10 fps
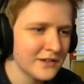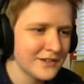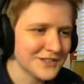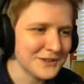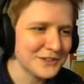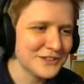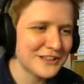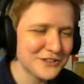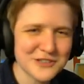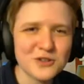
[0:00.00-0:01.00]
So it
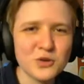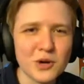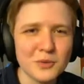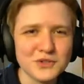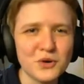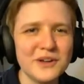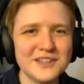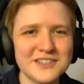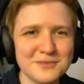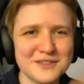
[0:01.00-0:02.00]
looks like a normal toy,
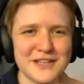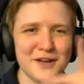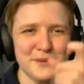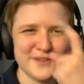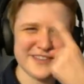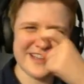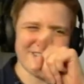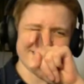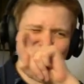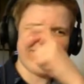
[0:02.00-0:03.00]
except the tail was like
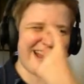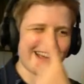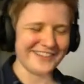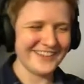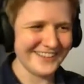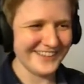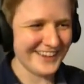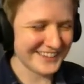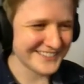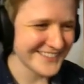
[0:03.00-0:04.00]
all scraggly at the
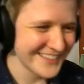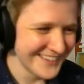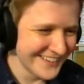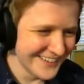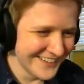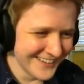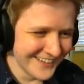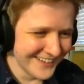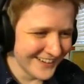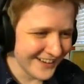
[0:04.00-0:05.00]
end.
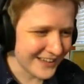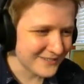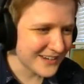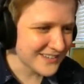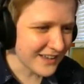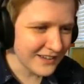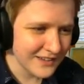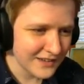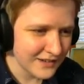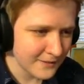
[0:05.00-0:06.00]
Remember. Okay, what do you say?
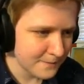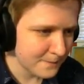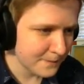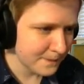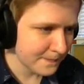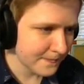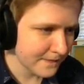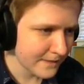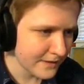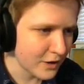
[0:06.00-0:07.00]
Have to find Peter
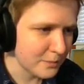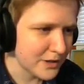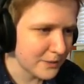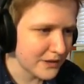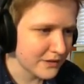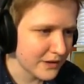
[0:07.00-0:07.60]
Pan. Oh, Peter Pan. Okay.